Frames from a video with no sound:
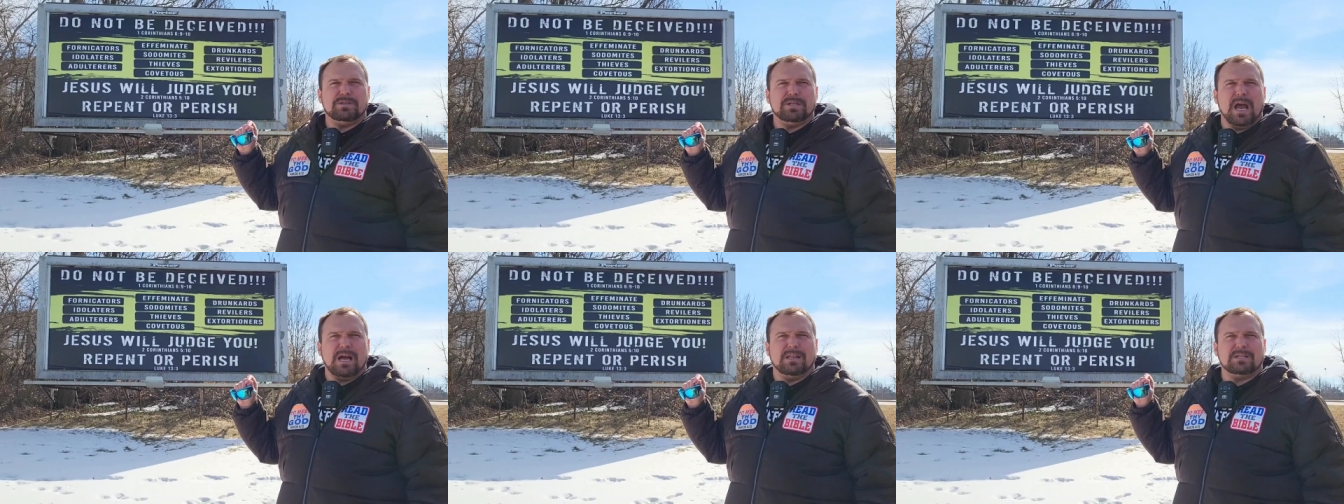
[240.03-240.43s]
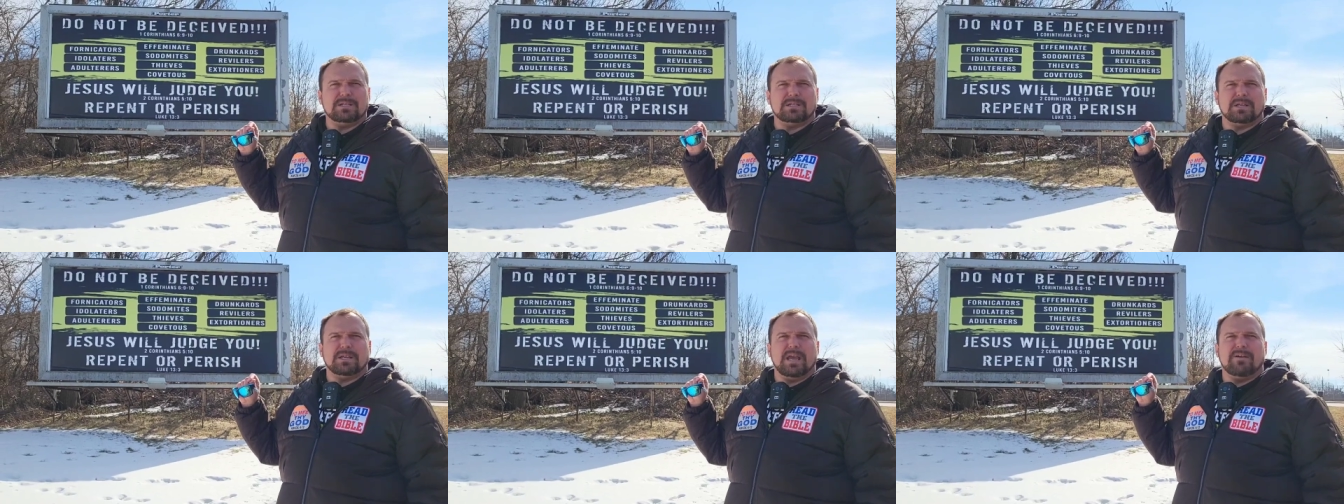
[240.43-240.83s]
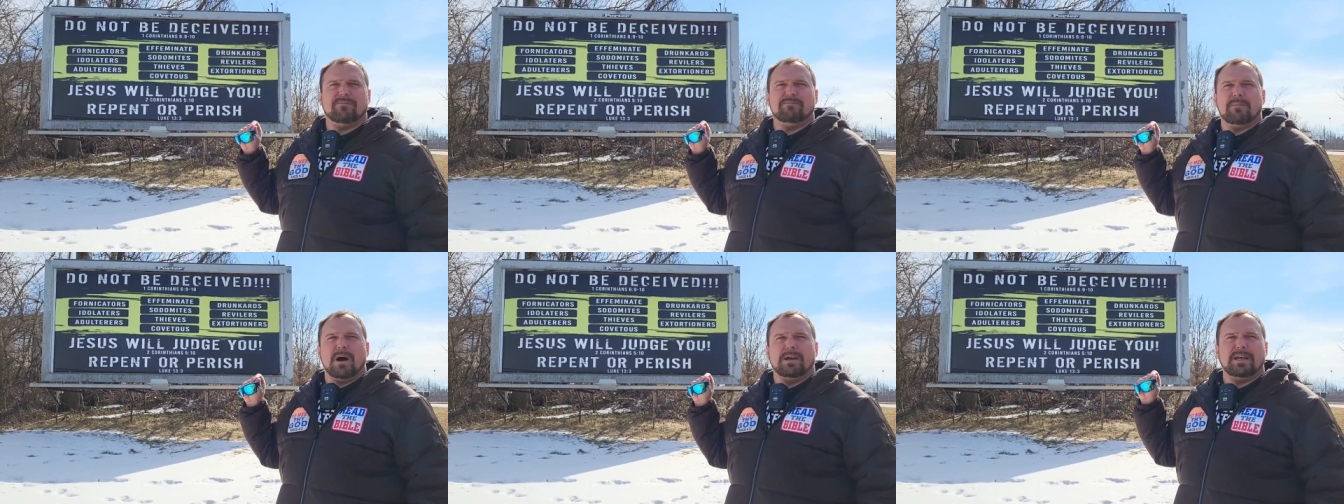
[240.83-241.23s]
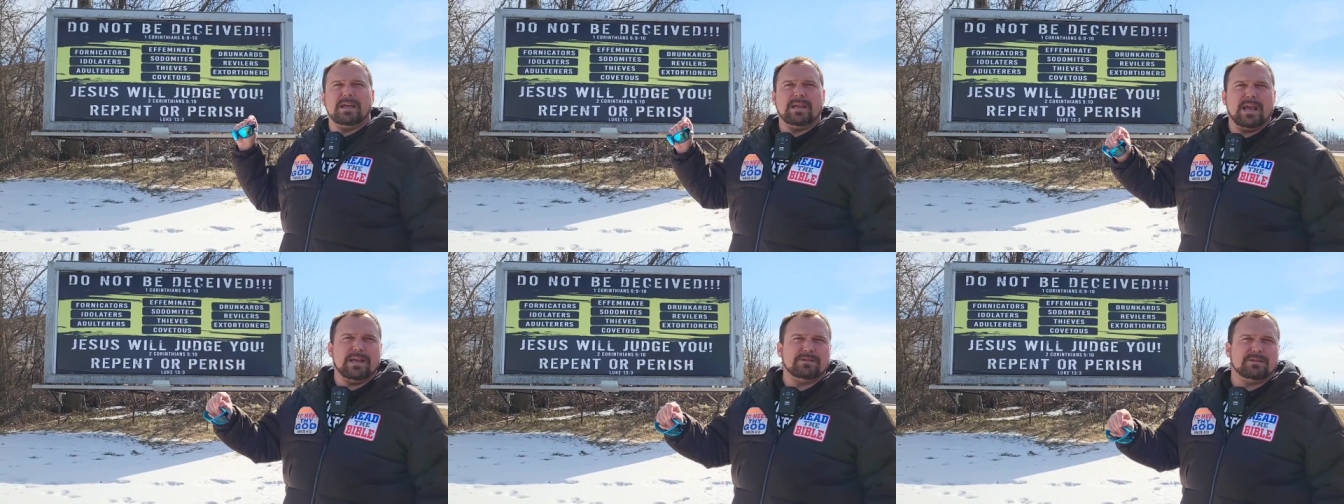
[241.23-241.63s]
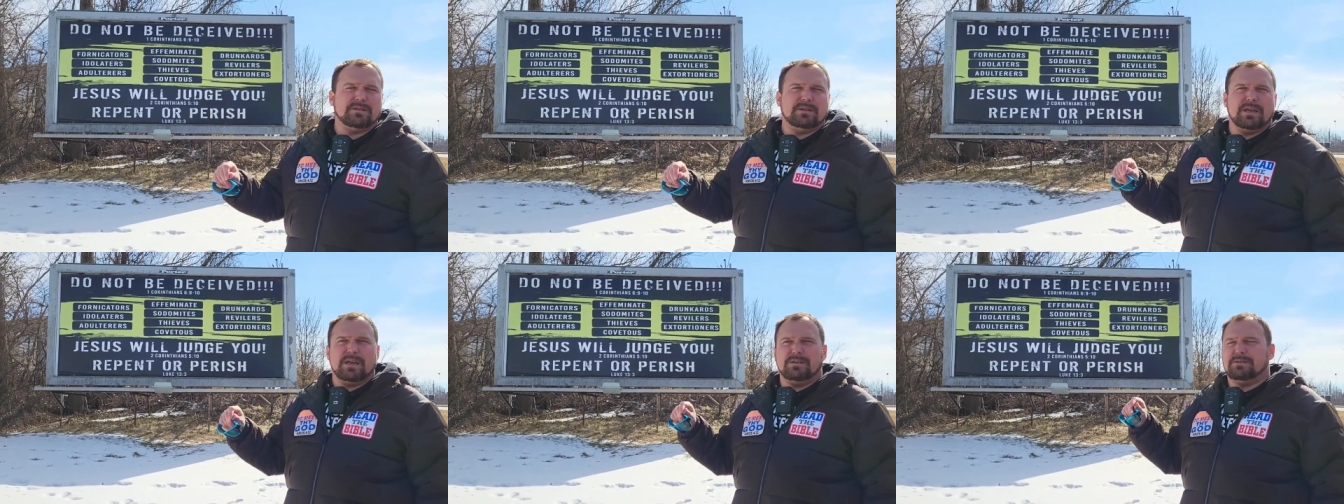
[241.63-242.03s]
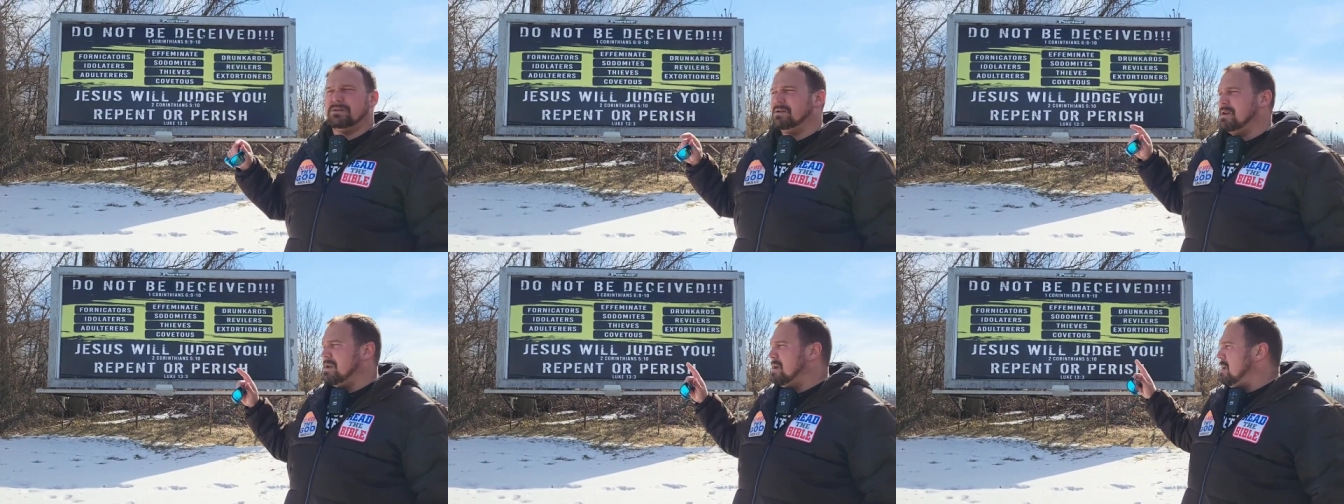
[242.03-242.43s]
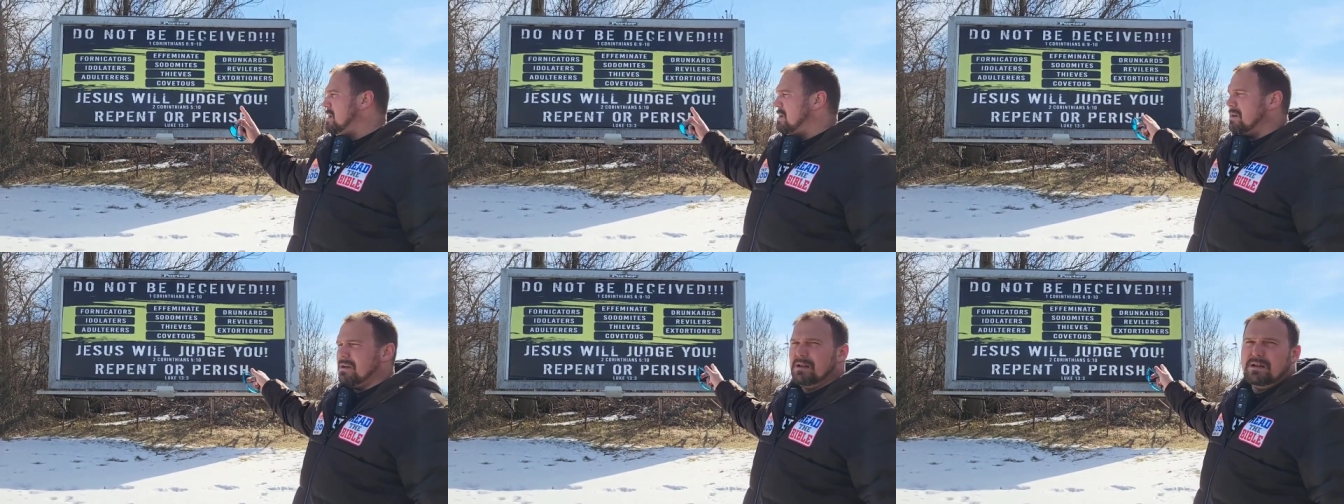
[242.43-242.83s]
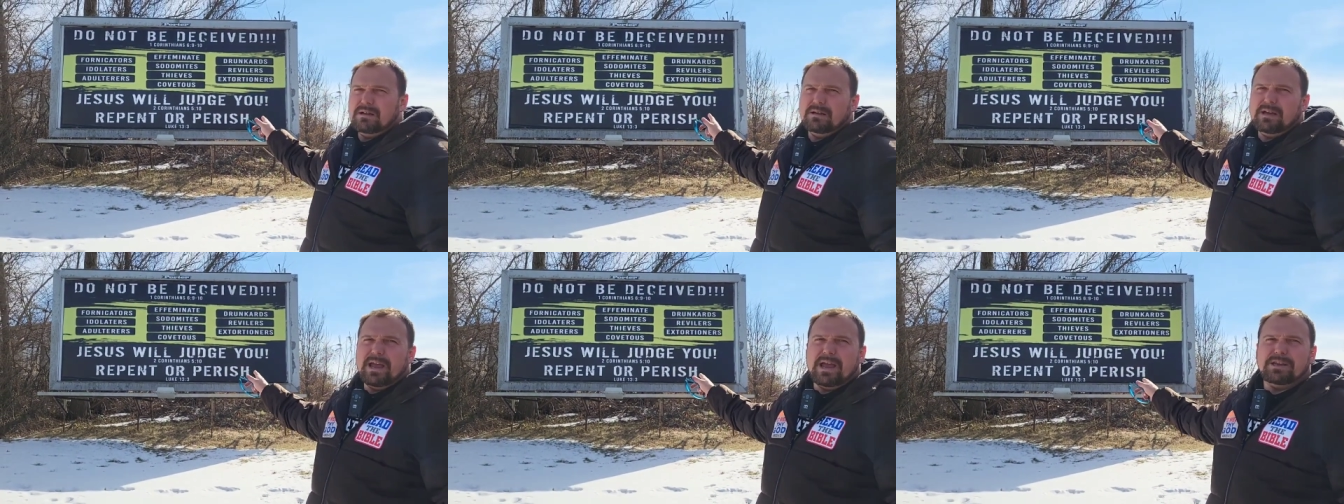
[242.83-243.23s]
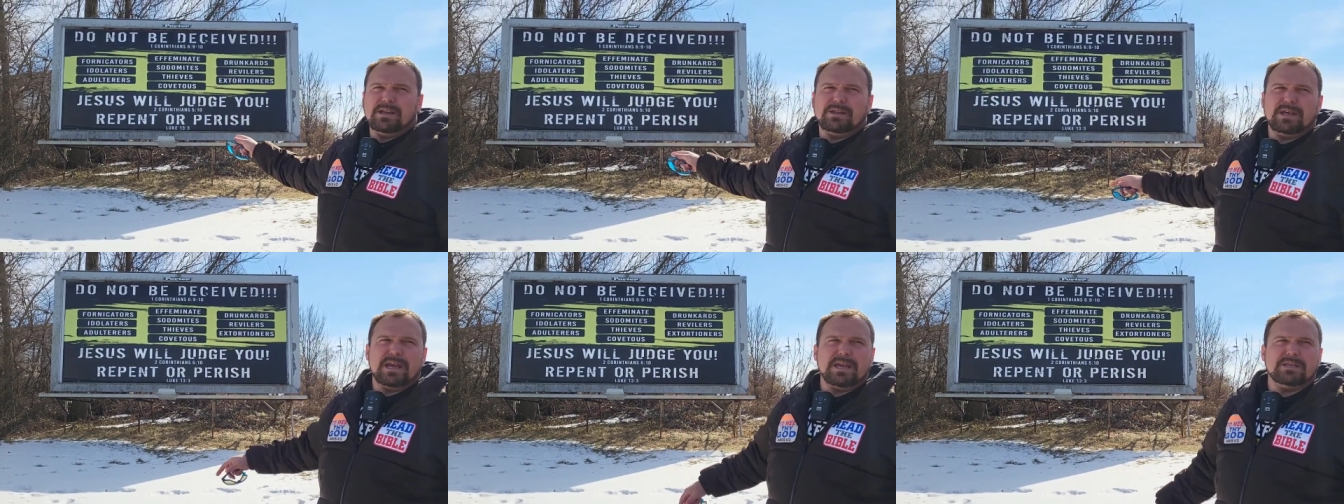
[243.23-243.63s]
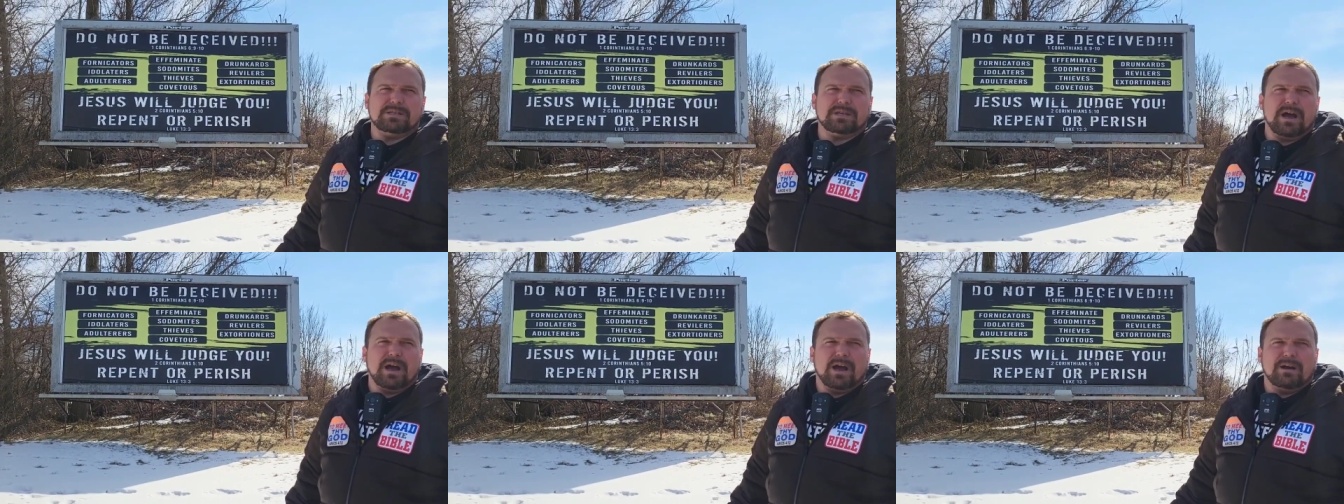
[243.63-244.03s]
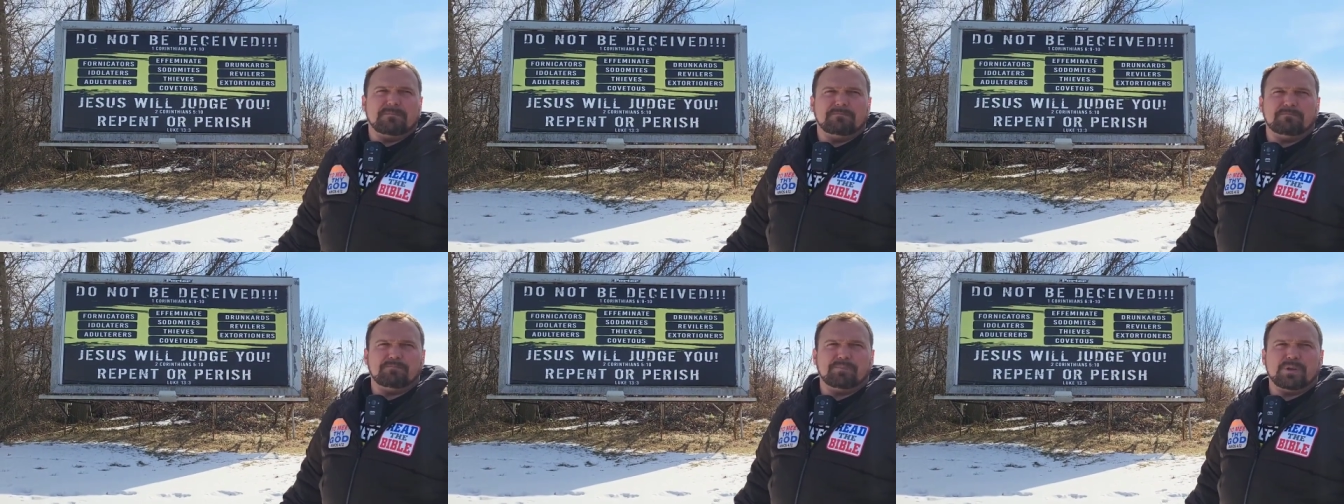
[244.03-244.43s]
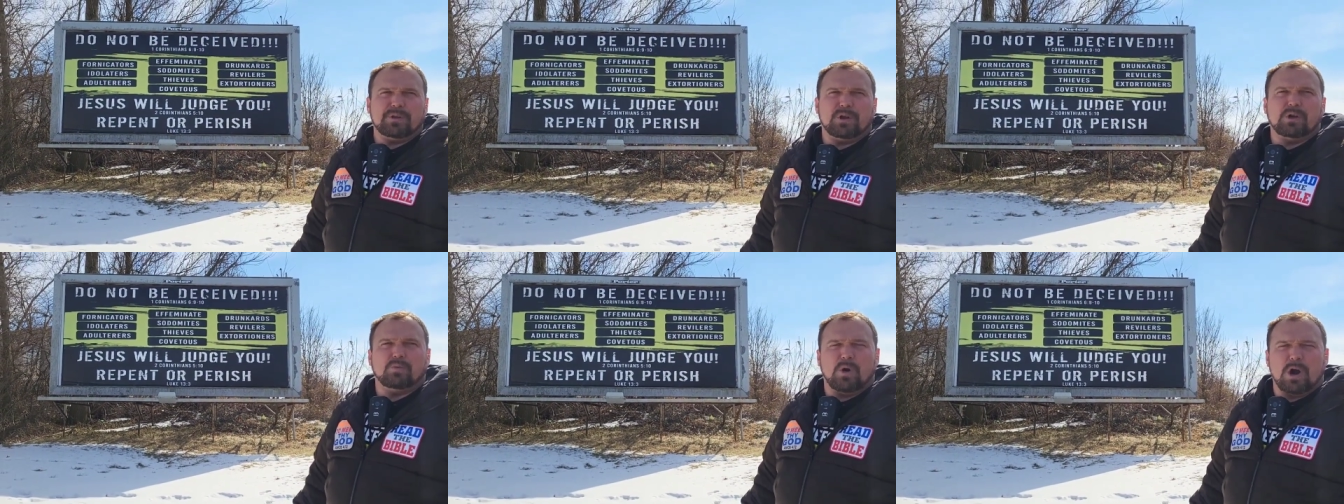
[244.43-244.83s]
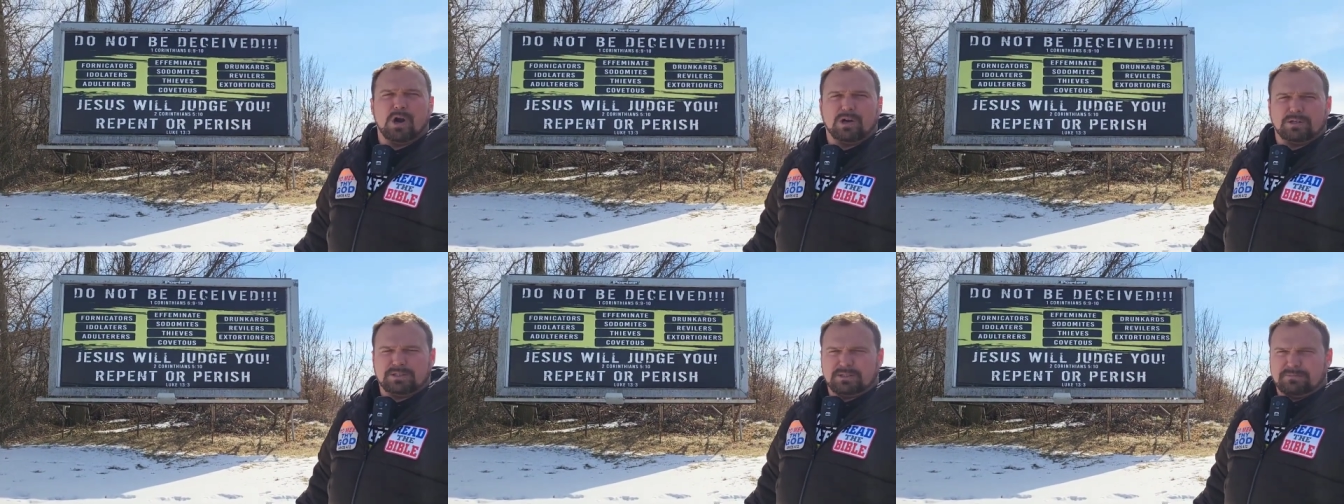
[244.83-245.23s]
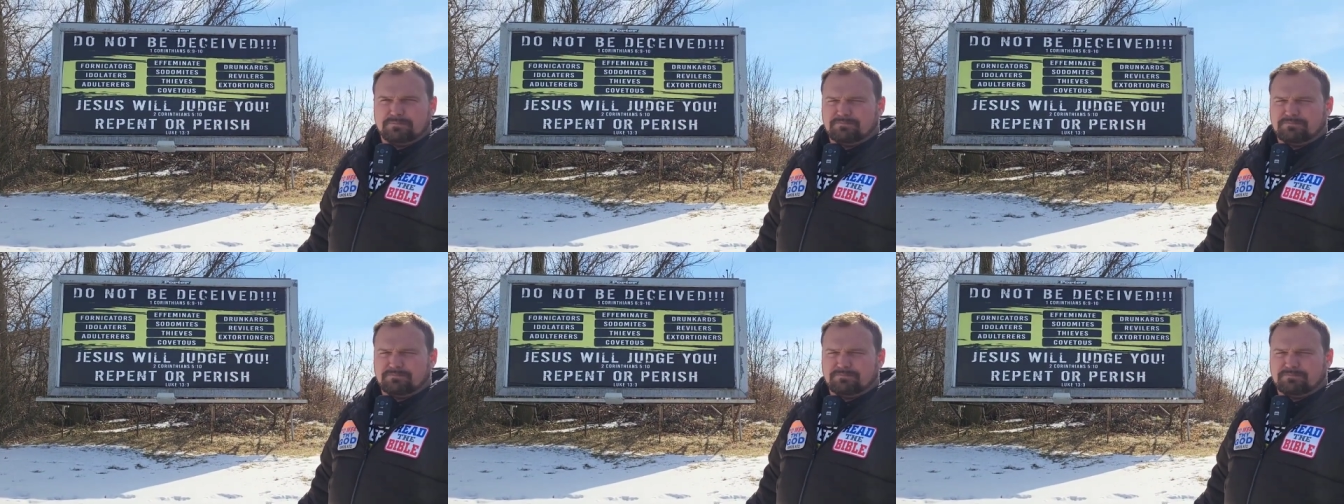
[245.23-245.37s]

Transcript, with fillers: zealous to give money into these into these uh, good works.